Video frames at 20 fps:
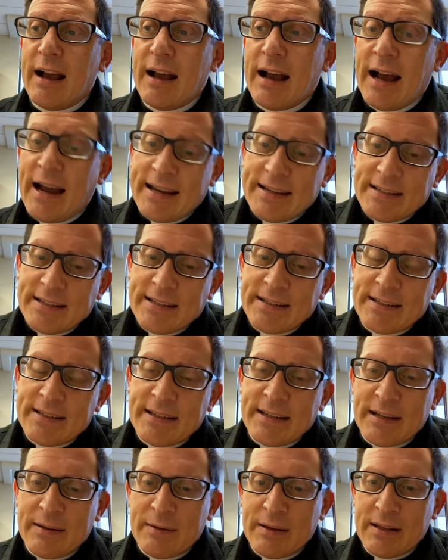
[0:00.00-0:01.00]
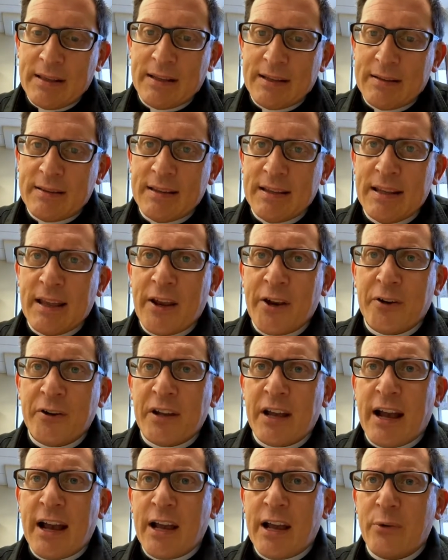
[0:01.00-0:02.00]
I didn't in the
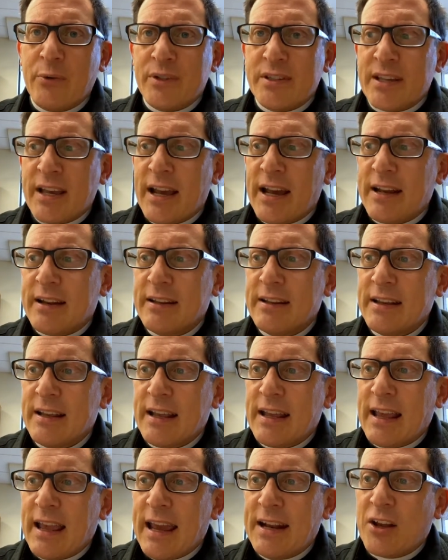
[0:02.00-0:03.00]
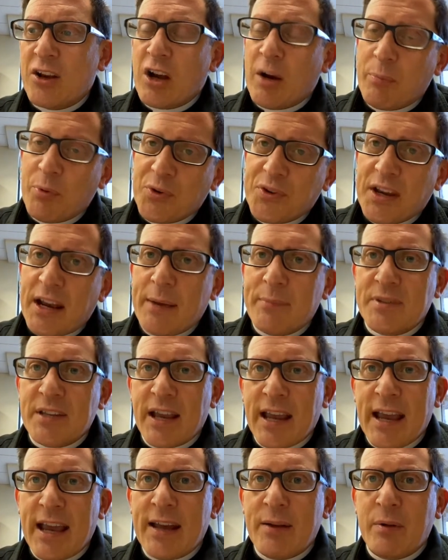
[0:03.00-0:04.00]
area I was at. And a couple times
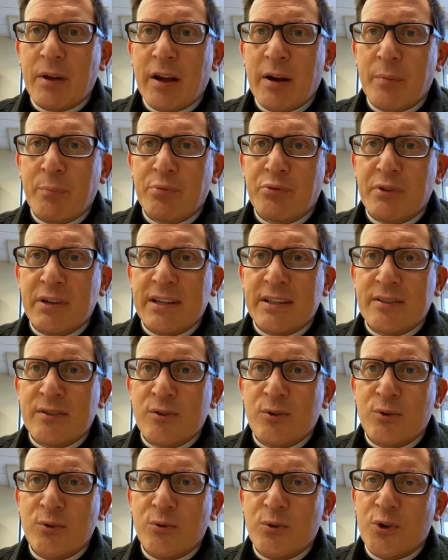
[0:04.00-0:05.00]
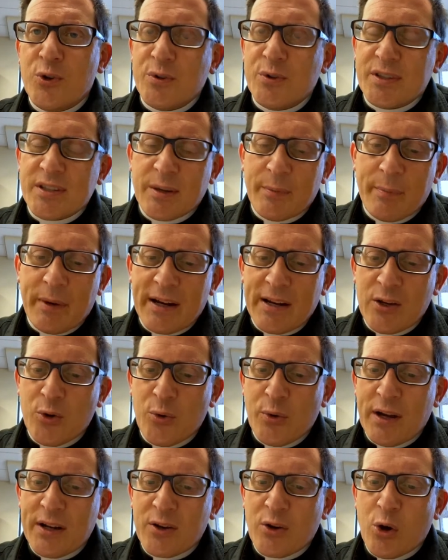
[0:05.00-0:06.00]
I had a priest who knew somebody
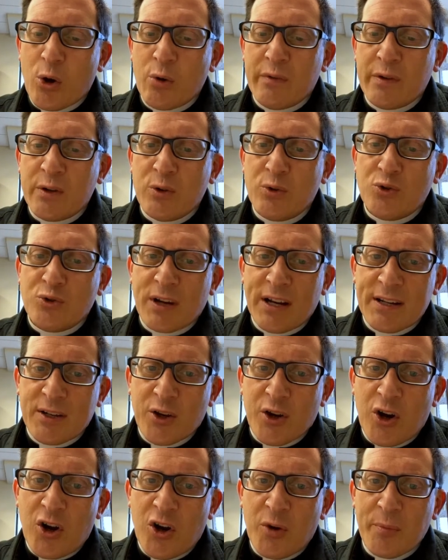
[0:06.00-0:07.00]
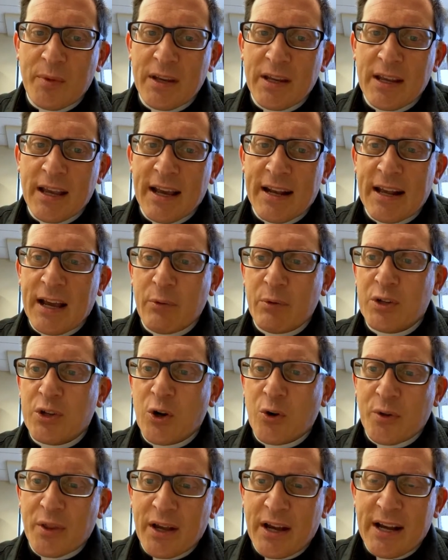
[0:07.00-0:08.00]
who had COVID who tried to call me, and I would
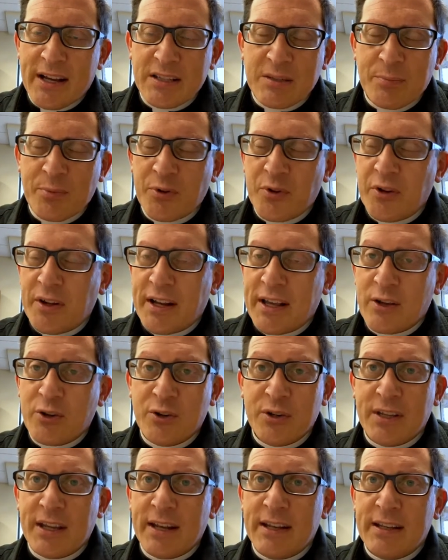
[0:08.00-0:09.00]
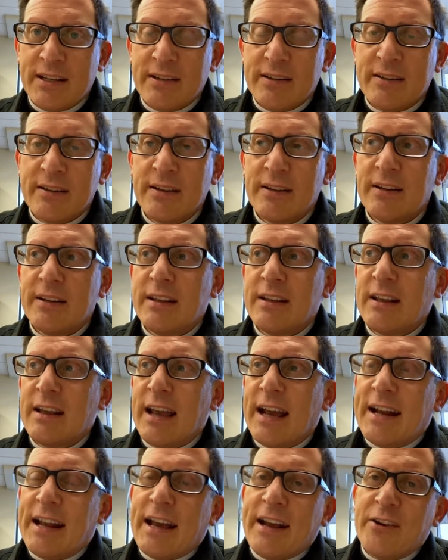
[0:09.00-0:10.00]
go to the hospital and I couldn't get in.
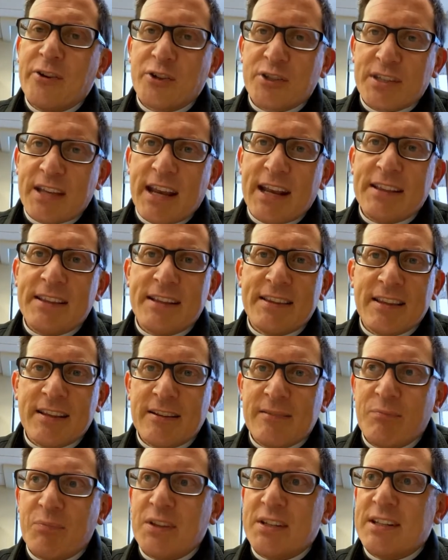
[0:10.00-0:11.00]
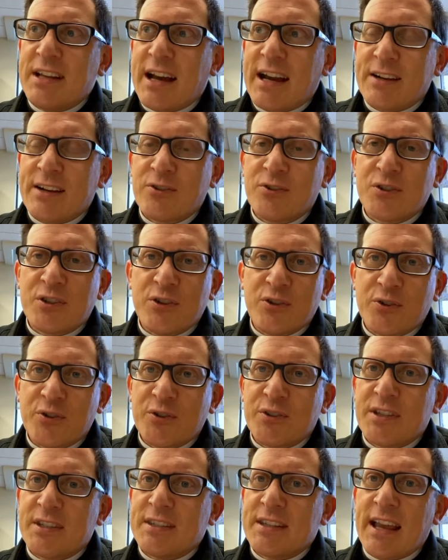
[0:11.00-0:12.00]
And I understand that the doctors and
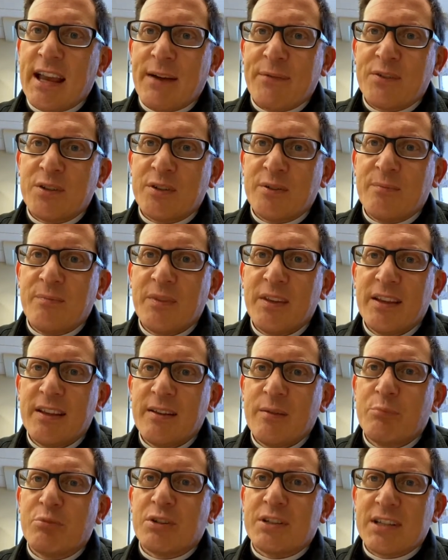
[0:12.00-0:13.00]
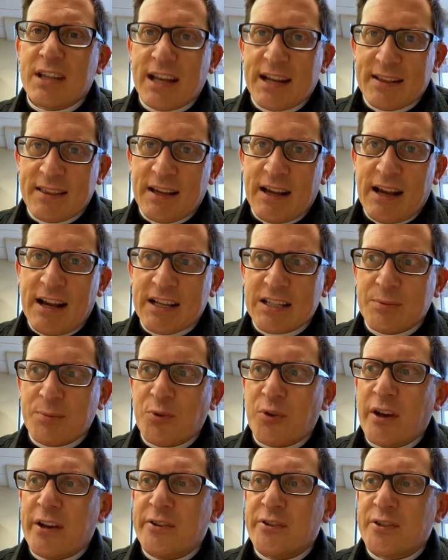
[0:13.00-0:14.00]
nurses, they have to protect the
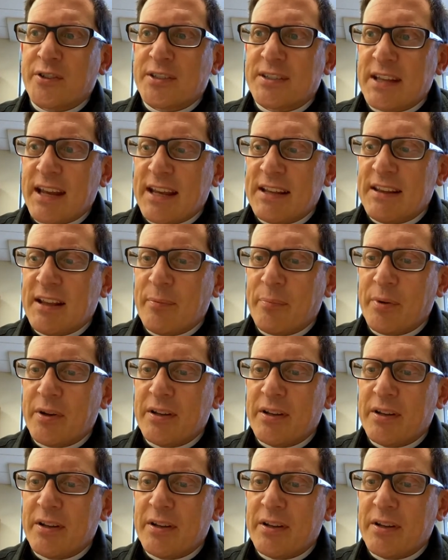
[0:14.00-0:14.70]
hospital. I understand that.